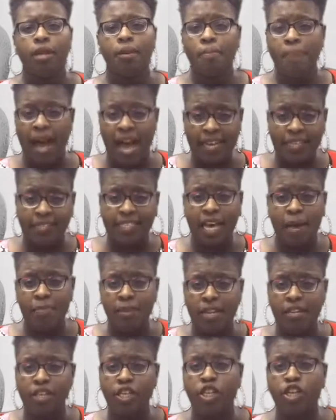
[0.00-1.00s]
by
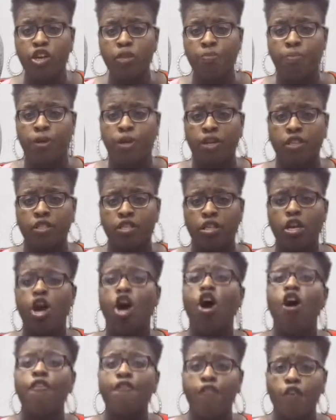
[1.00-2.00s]
examining the yearbooks
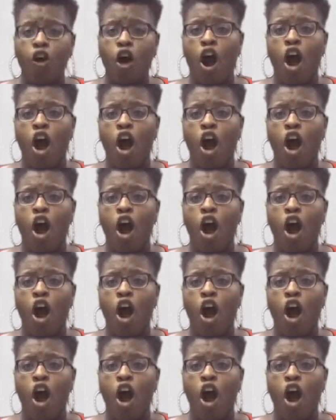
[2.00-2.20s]
for